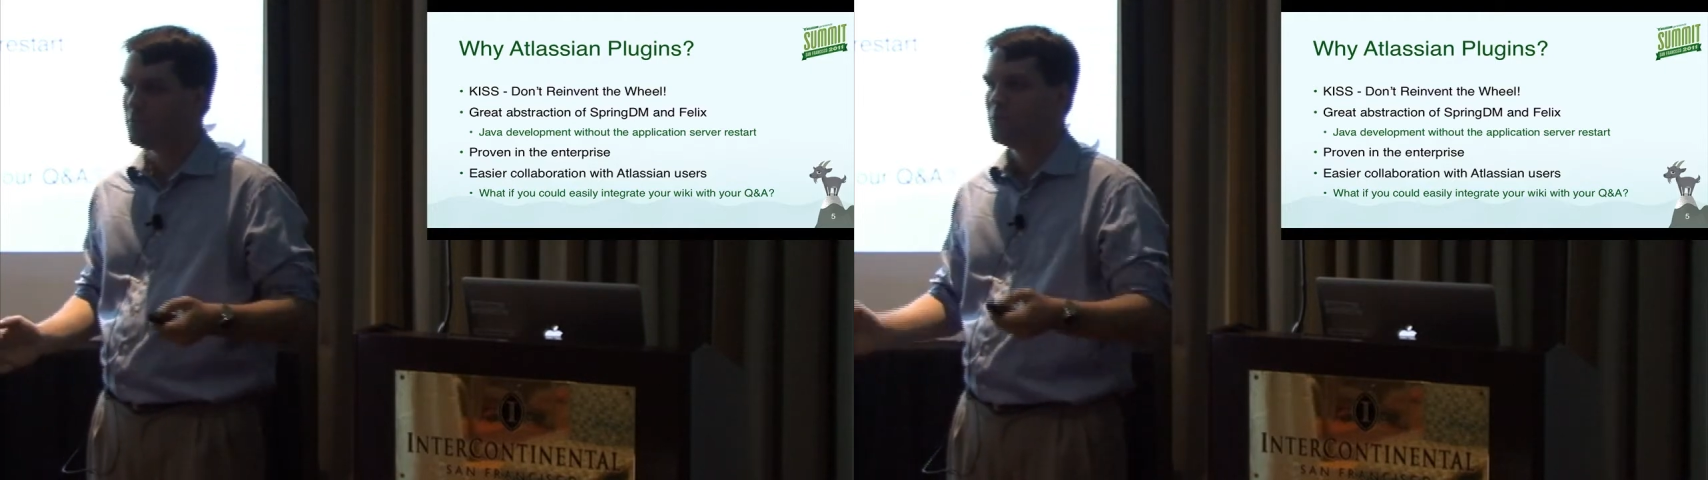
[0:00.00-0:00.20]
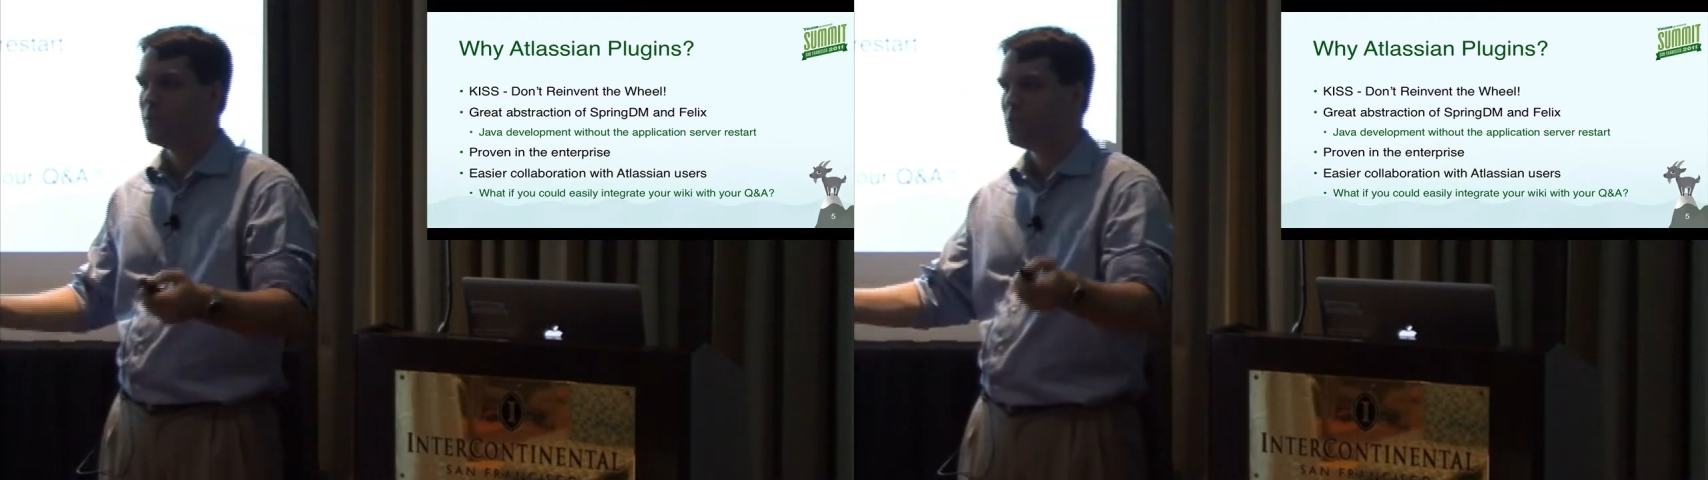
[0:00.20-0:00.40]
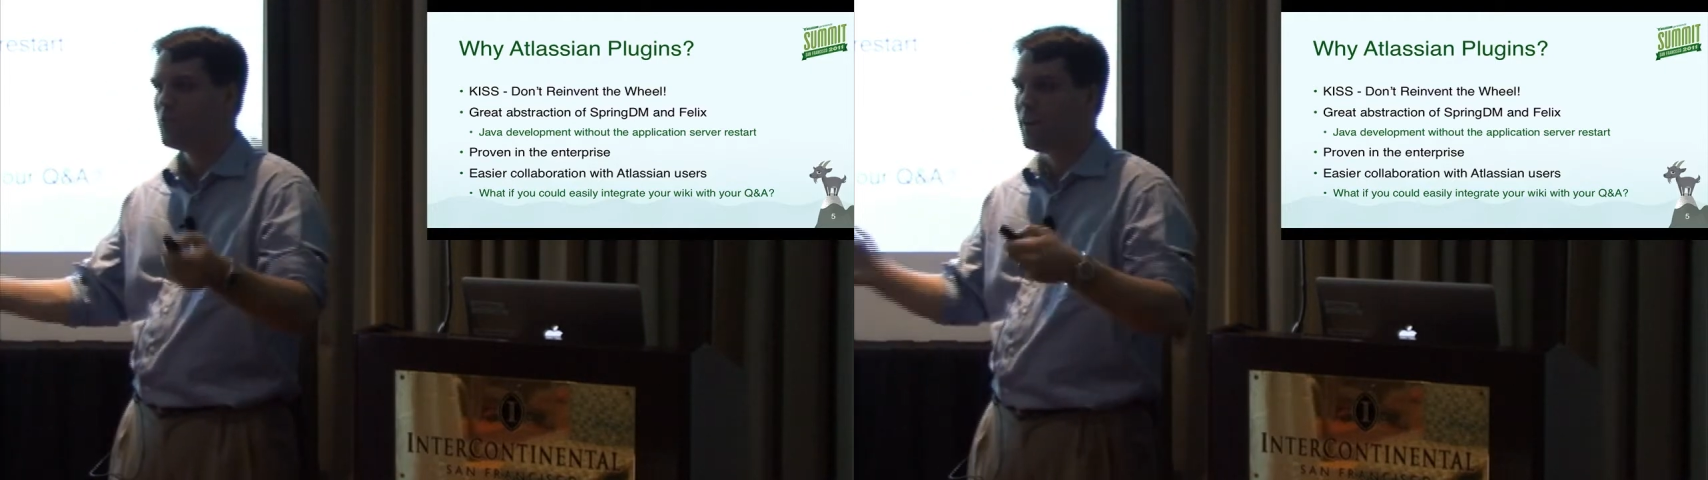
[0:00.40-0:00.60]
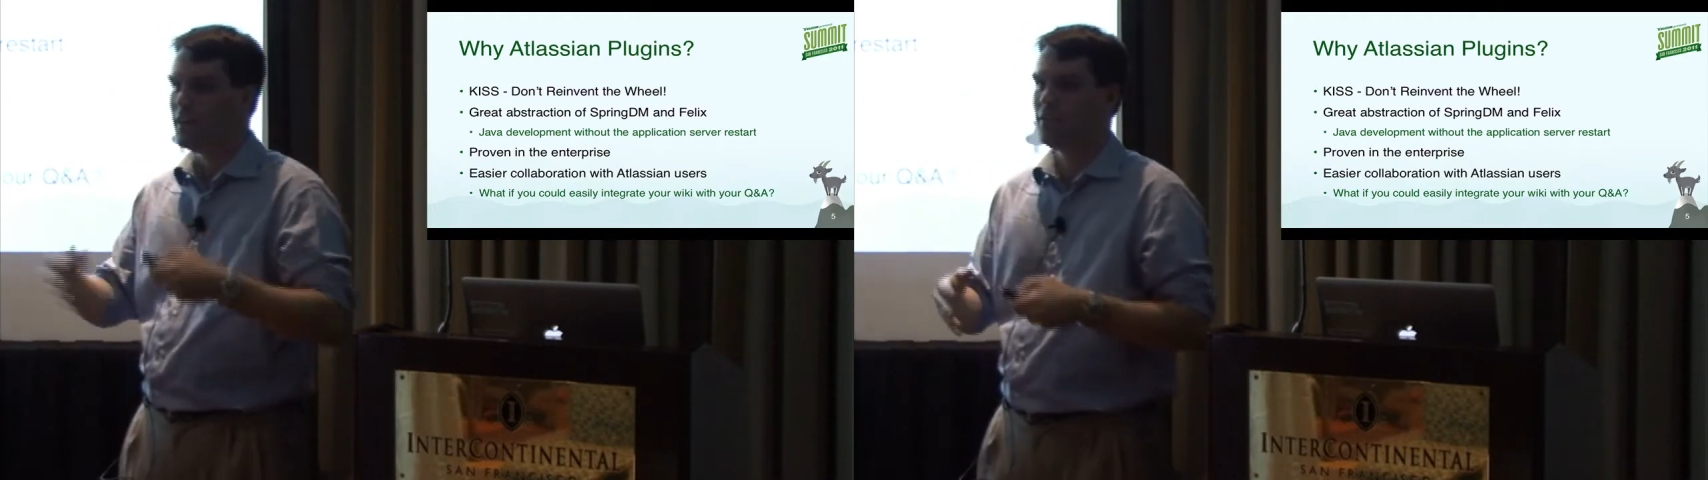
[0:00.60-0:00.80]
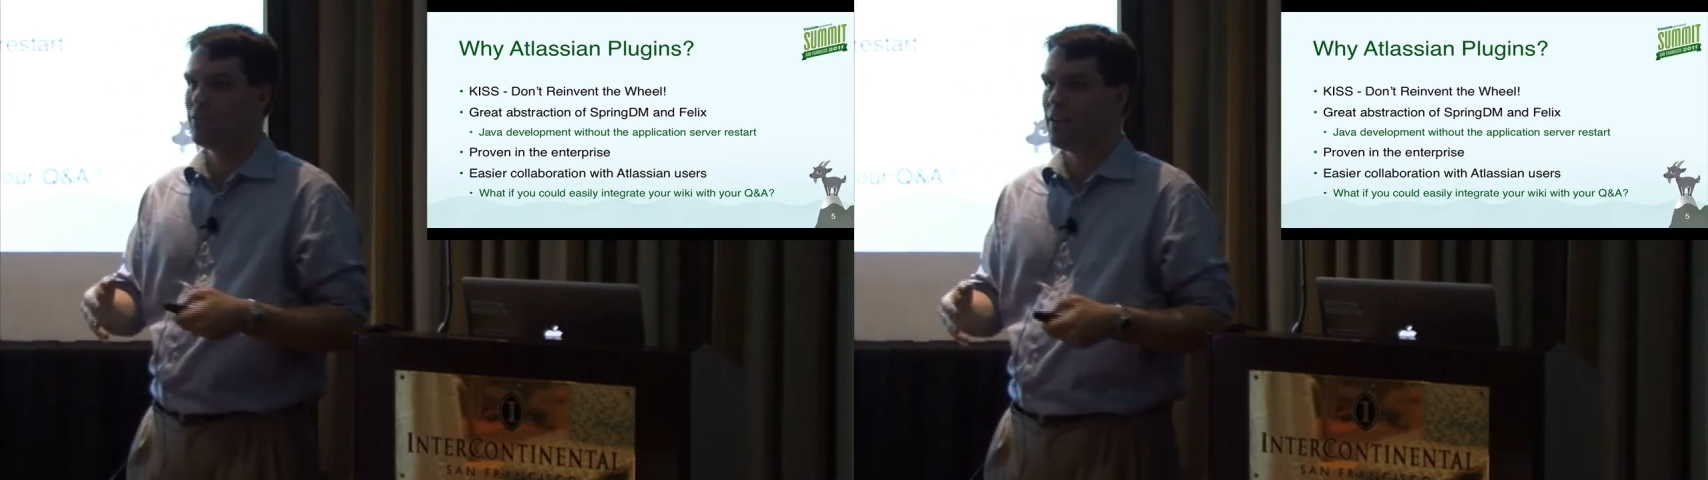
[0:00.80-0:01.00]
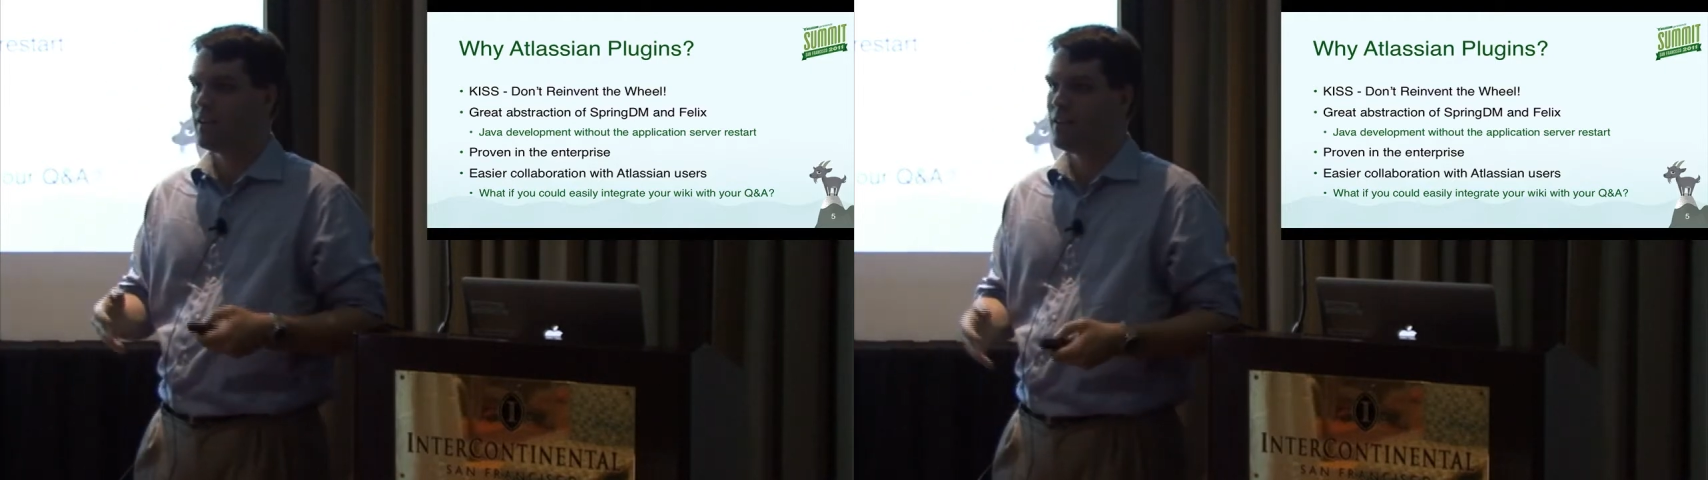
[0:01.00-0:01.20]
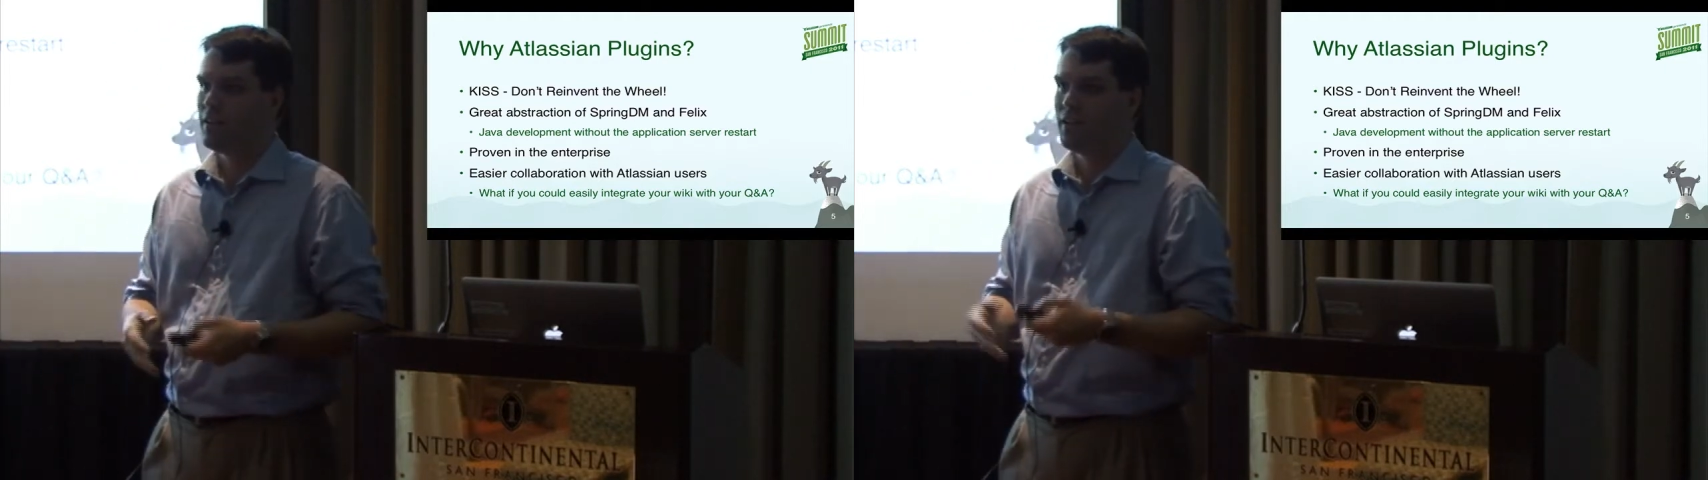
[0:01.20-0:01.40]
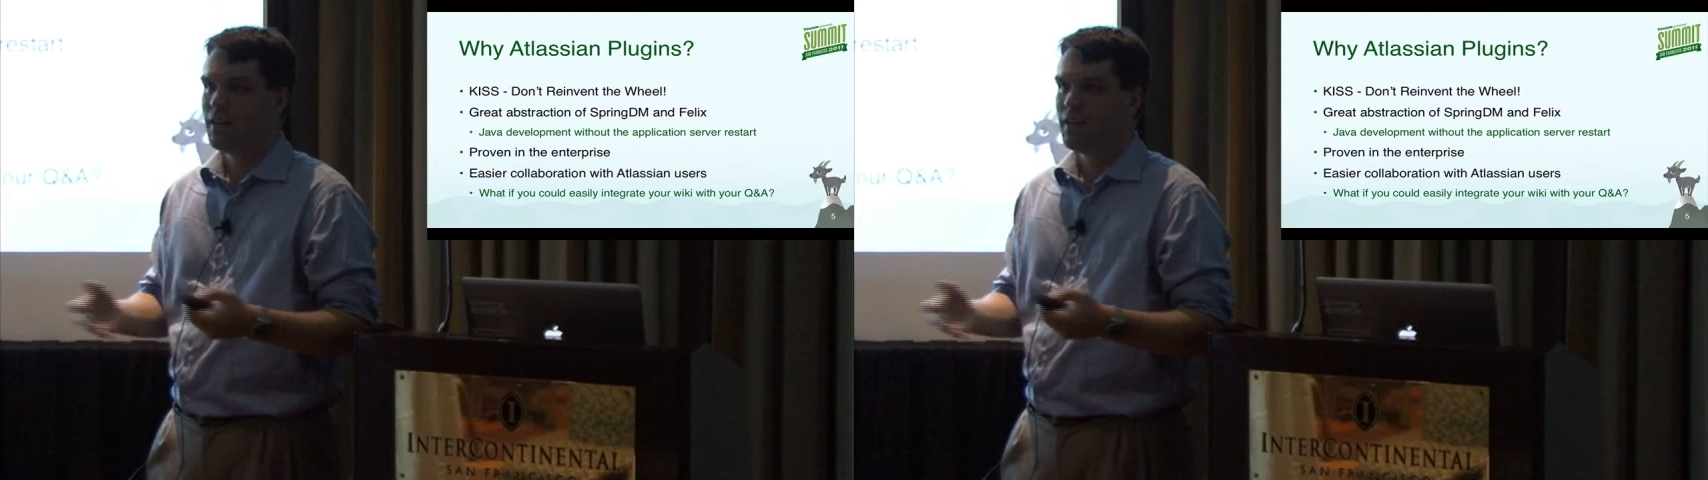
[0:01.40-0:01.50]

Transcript: we're going to try and integrate it.